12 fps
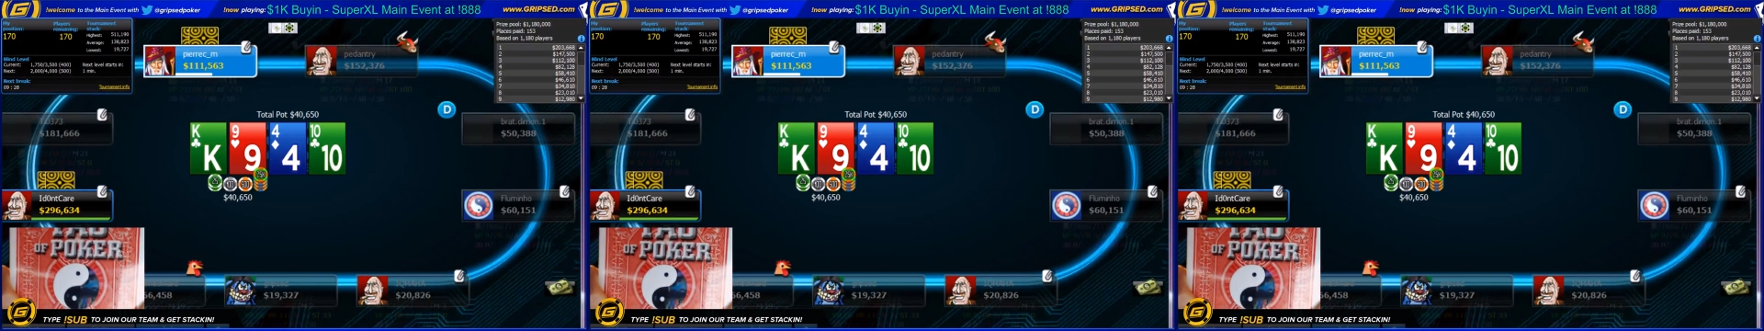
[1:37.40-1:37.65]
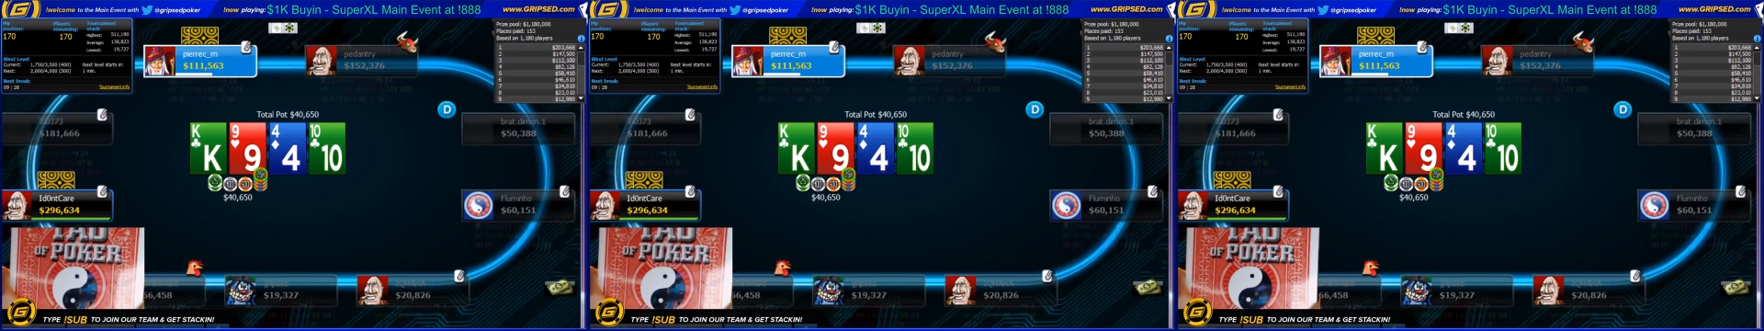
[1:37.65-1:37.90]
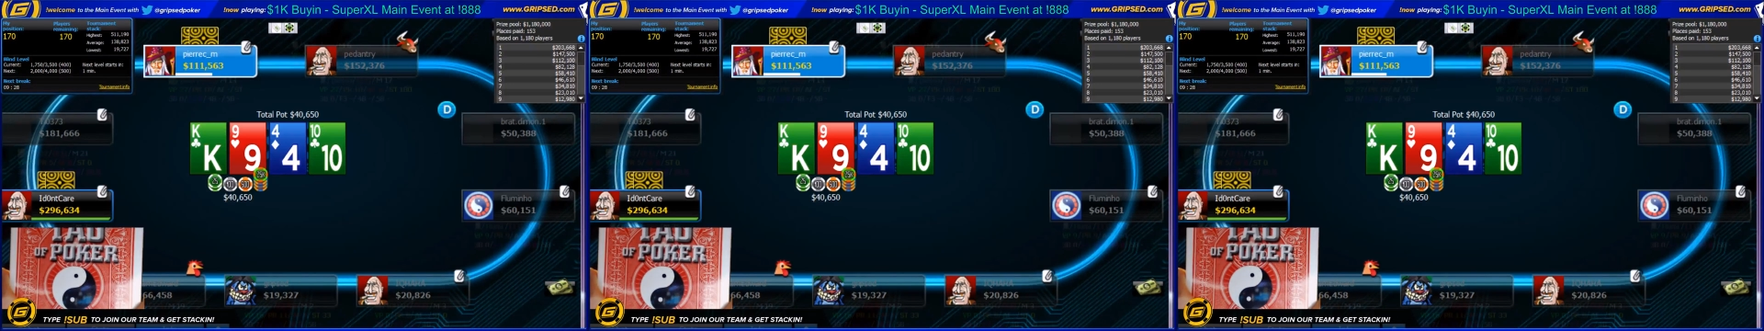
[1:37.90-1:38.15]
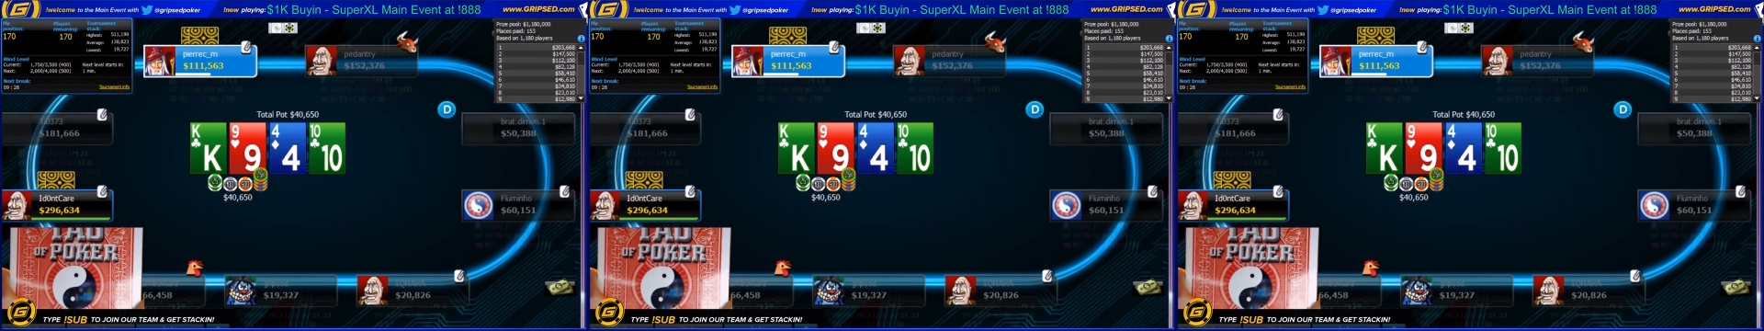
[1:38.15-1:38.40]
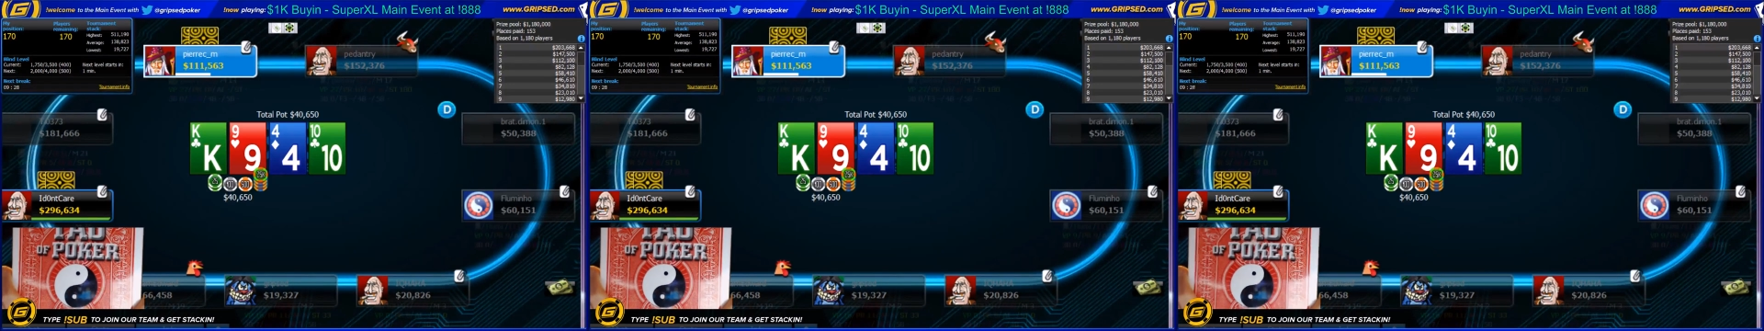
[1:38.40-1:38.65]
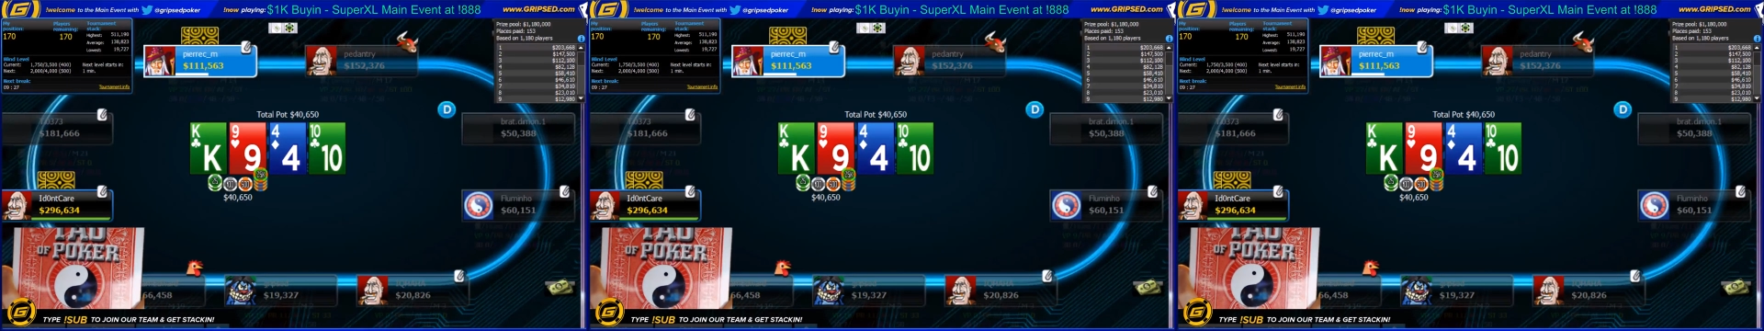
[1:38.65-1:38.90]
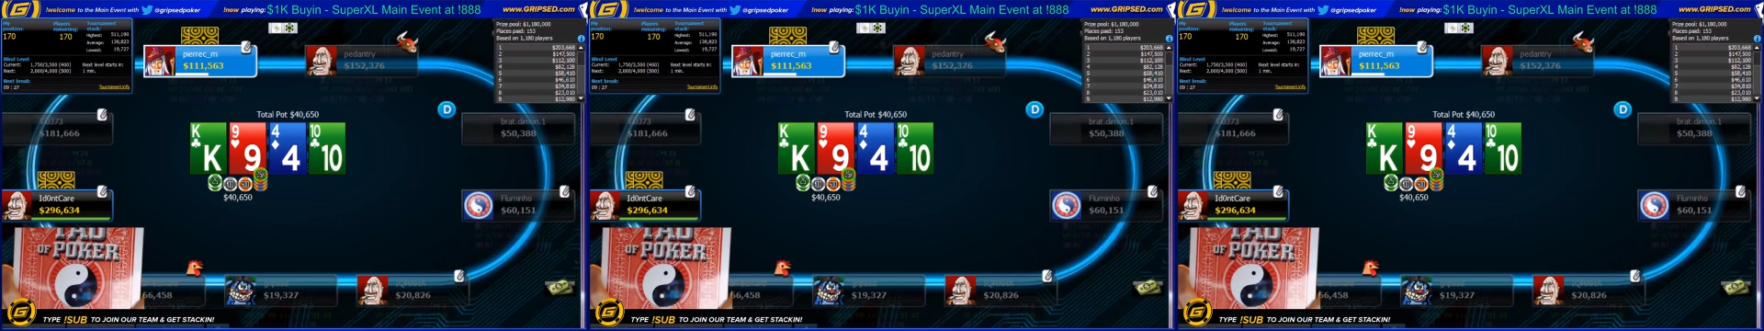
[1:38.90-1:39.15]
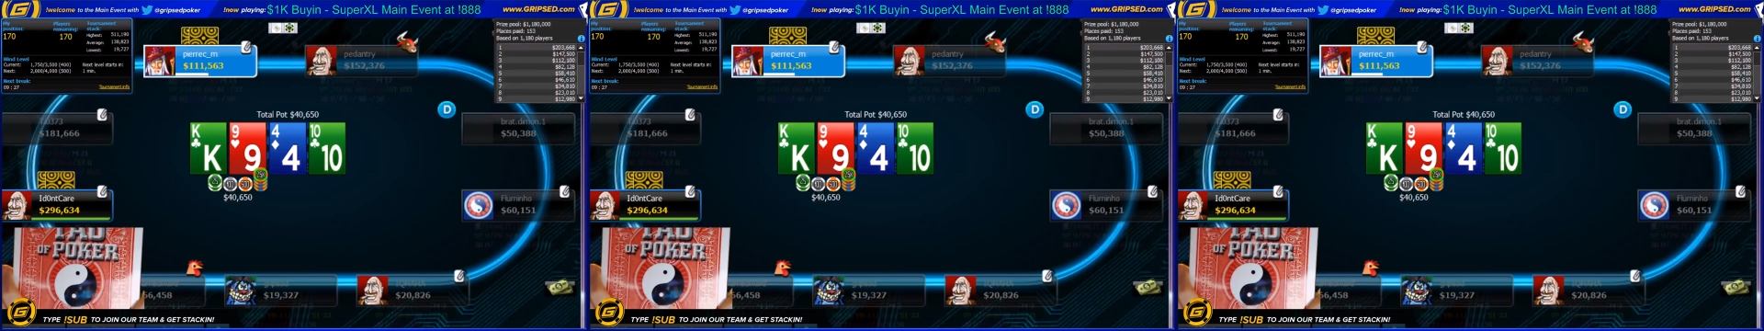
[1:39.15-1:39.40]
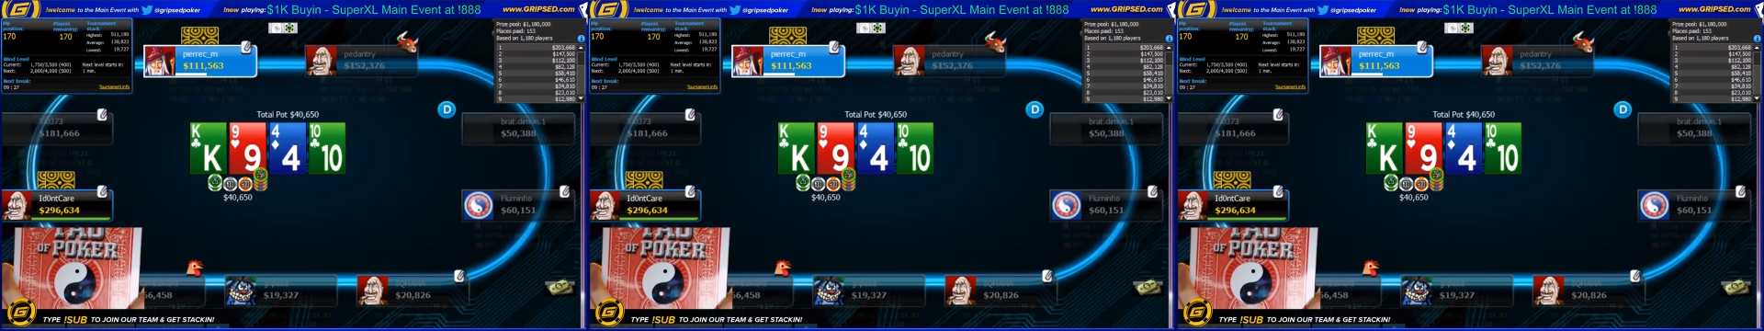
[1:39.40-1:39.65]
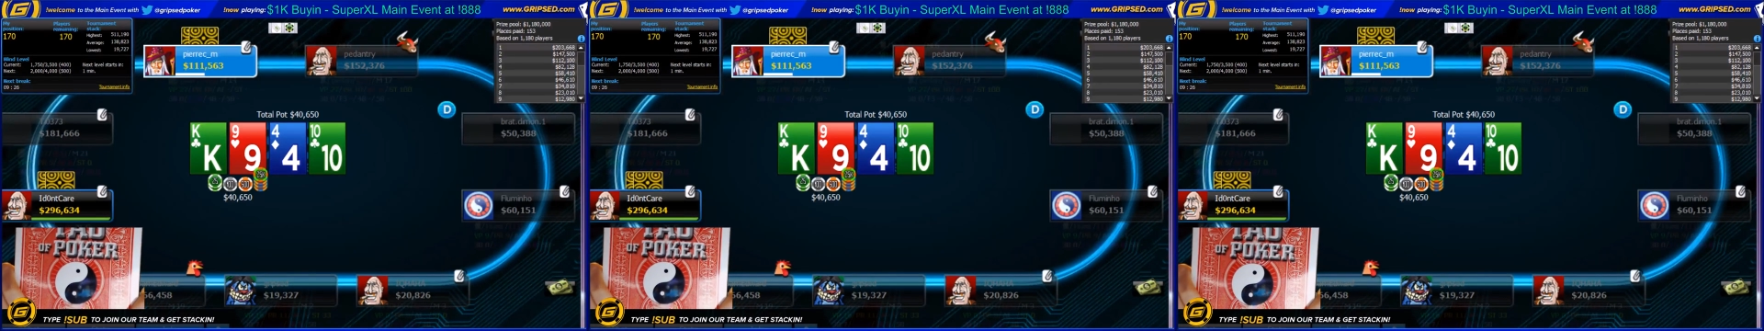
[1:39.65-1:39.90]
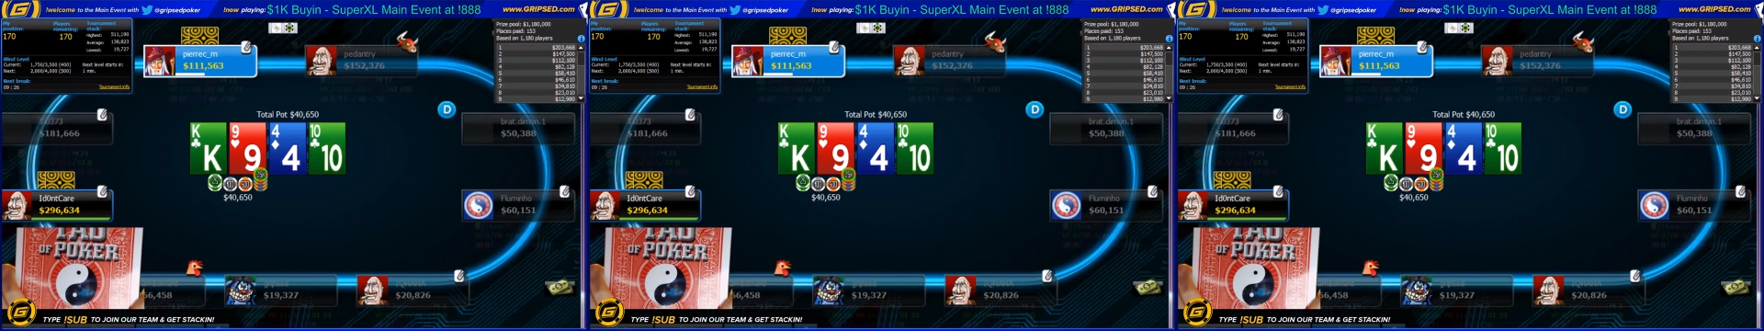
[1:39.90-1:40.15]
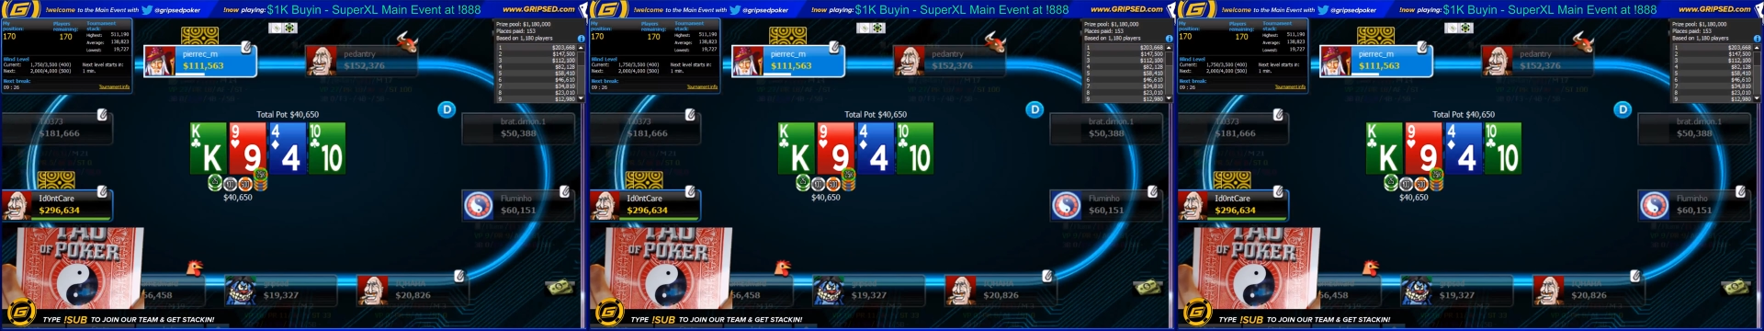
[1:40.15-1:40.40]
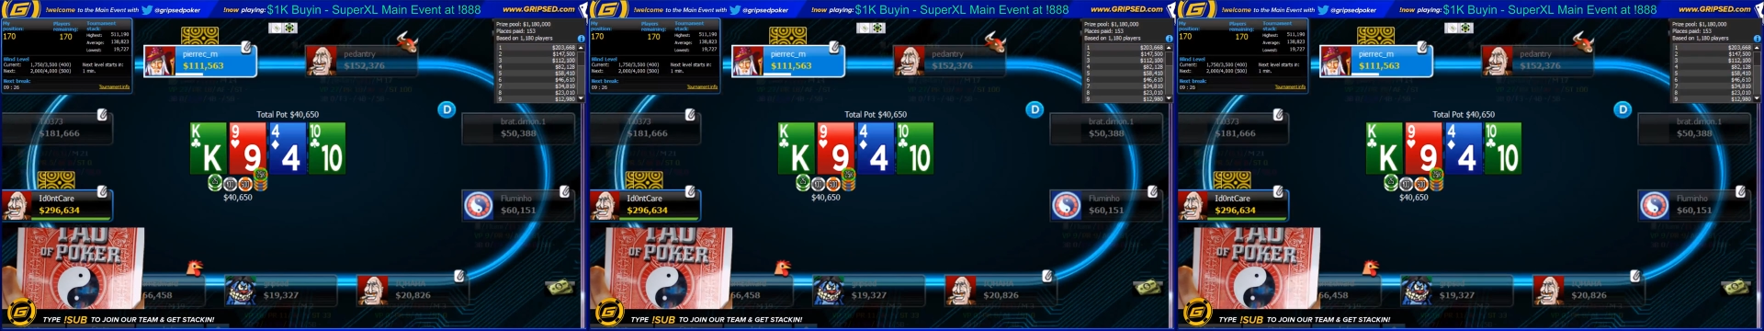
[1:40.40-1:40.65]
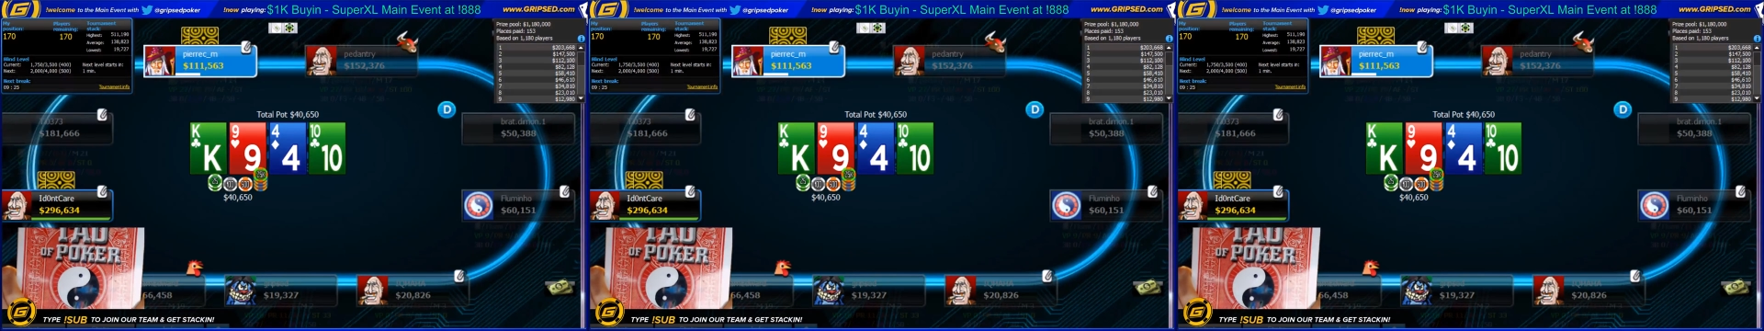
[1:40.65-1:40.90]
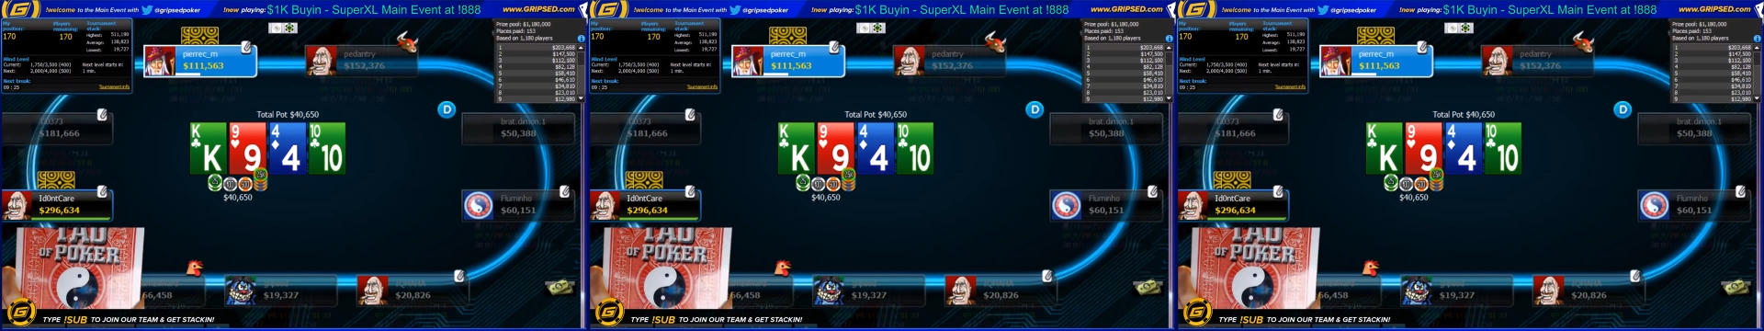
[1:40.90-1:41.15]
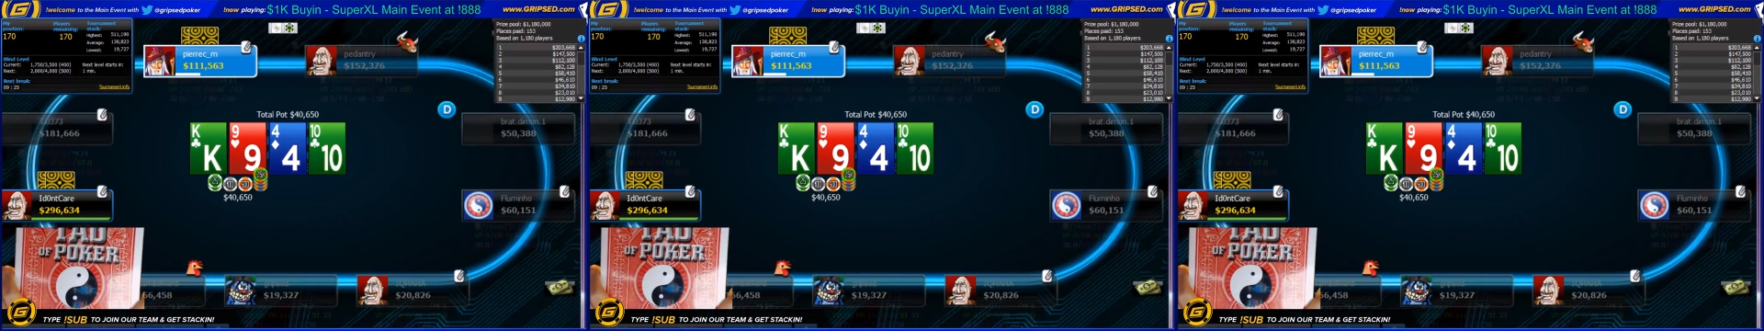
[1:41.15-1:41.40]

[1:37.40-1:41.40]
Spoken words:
No face is visible, so there are no lips to read.